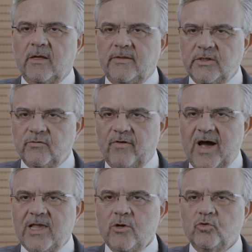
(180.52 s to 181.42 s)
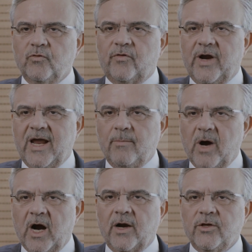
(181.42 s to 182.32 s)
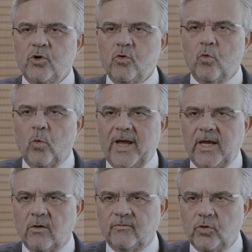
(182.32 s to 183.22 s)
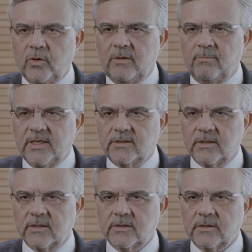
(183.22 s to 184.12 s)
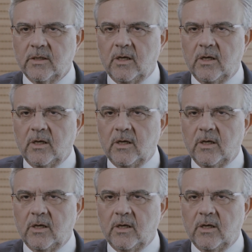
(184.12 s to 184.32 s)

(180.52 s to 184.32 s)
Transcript: These values frame our new way of doing business.